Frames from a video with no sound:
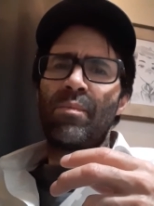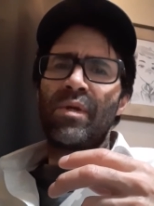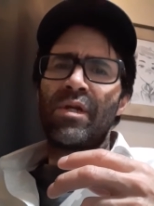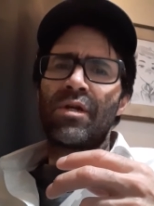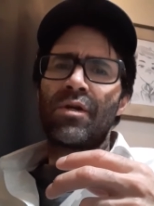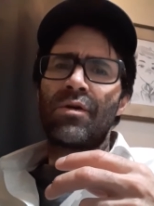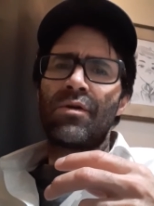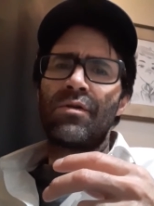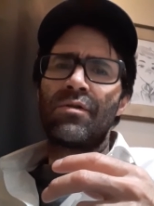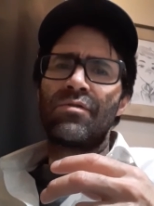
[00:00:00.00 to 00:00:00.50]

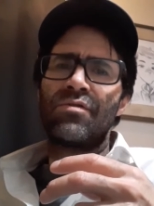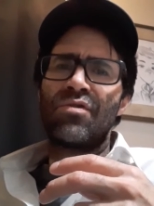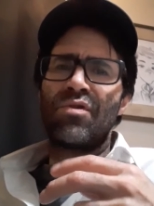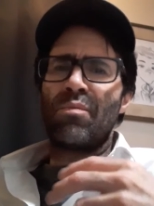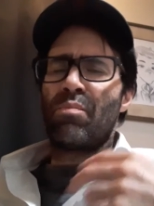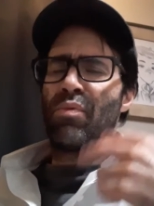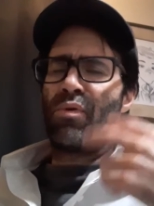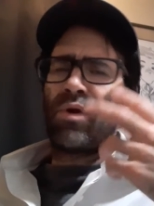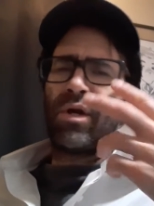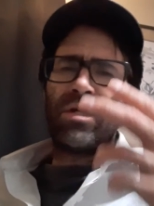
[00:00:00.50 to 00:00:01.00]
because the
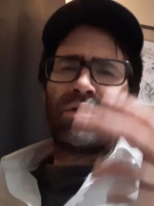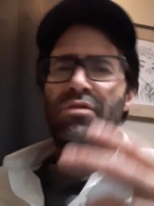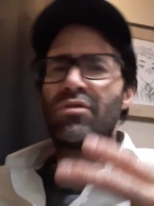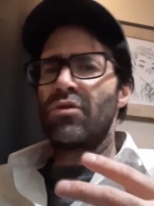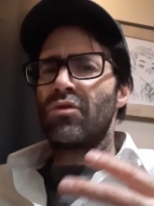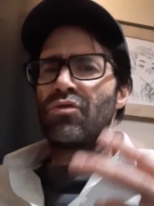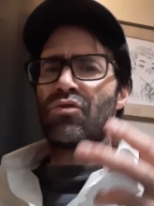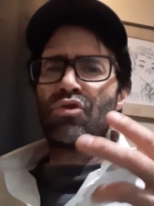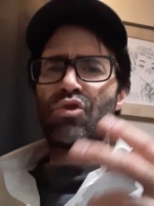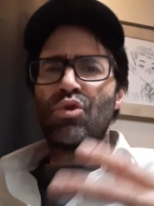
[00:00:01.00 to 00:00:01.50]
price
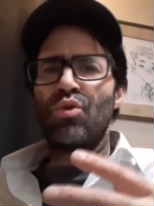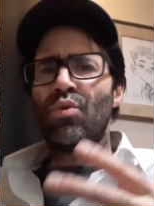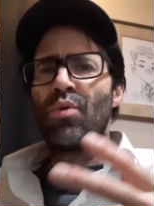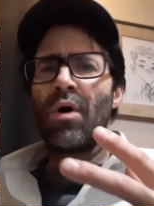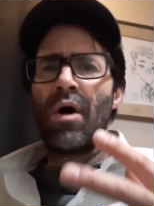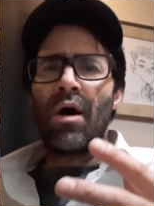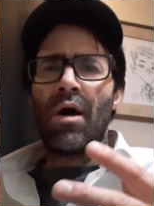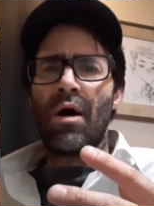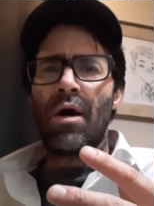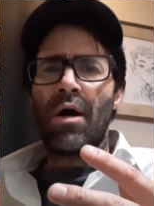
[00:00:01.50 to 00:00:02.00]
is too
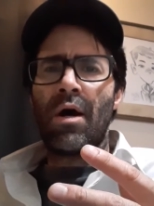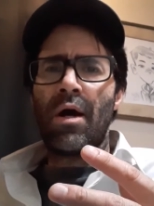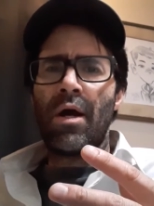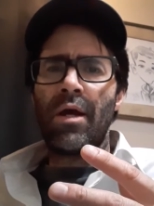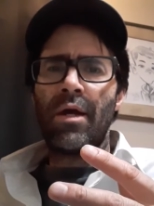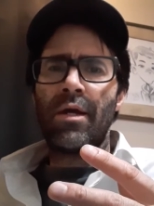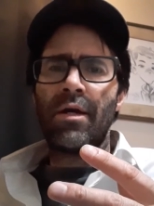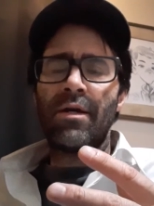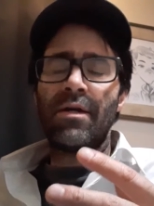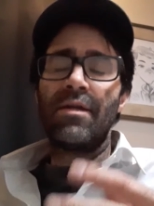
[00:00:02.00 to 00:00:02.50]
high.